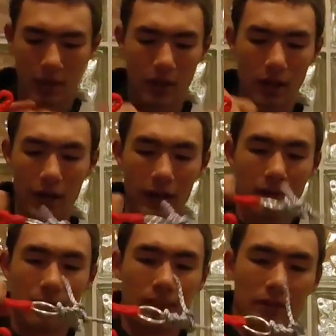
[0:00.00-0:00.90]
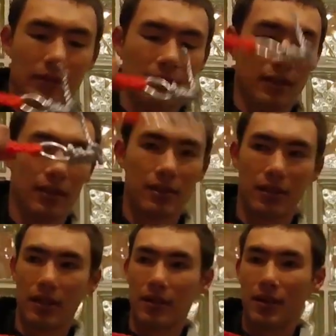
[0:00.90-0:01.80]
Alright. So
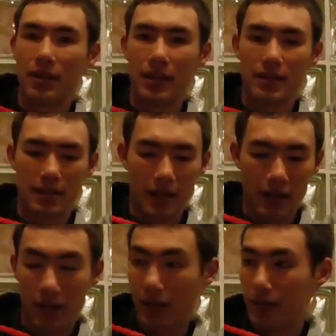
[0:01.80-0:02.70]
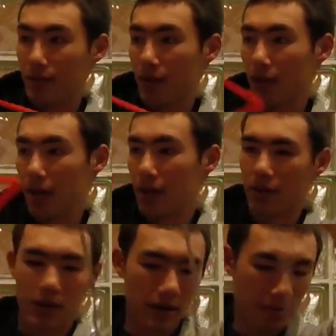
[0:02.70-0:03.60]
there we go. That's tied on to our
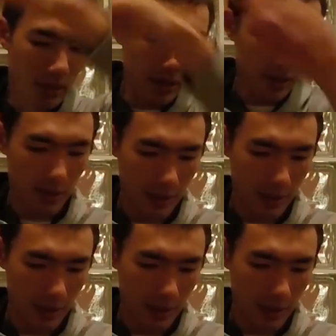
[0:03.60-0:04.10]
crab pot.